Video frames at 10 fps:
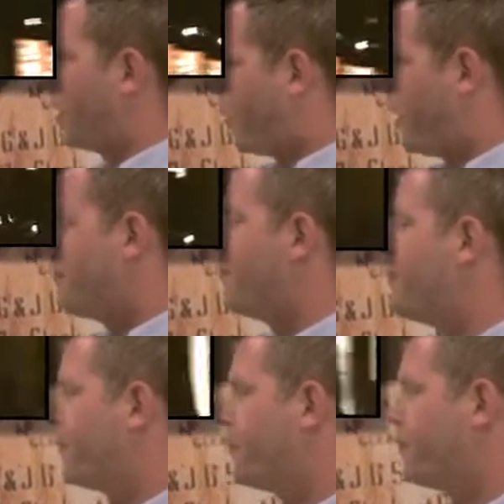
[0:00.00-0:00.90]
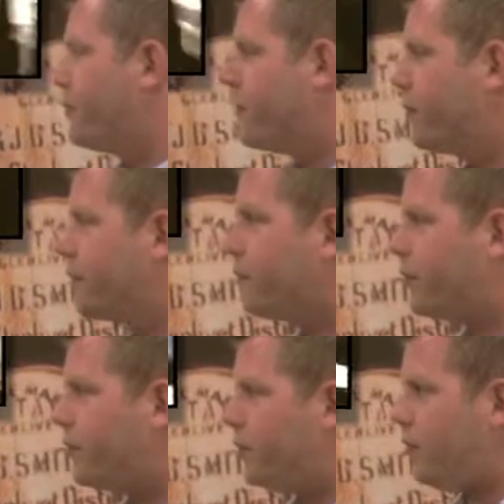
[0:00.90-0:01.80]

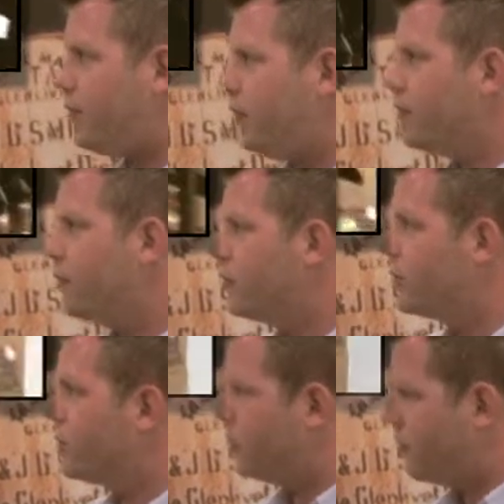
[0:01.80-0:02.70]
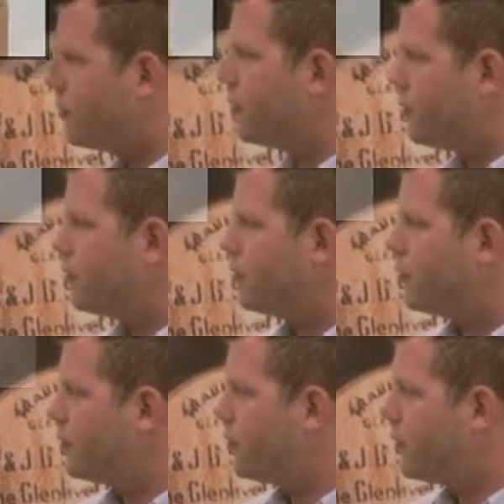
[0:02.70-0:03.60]

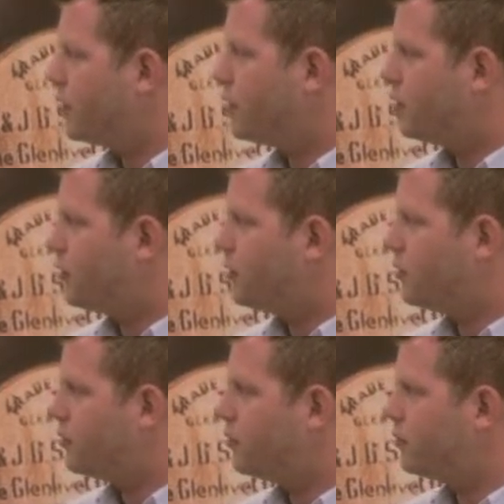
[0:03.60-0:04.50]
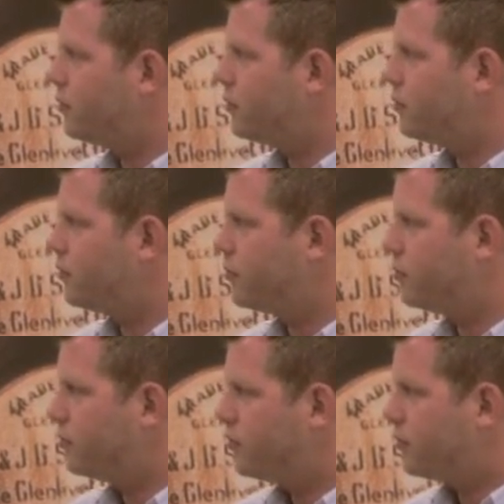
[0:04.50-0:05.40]

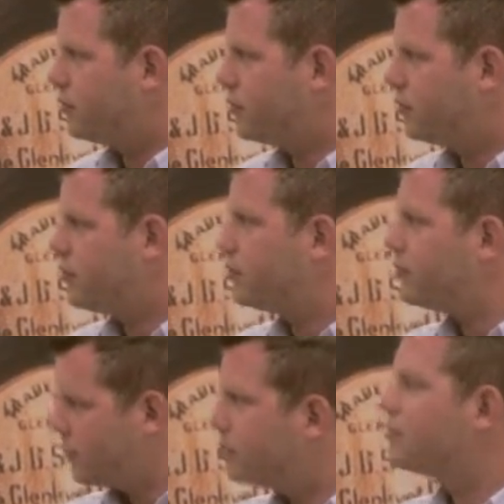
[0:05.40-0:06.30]
This person isn't speaking.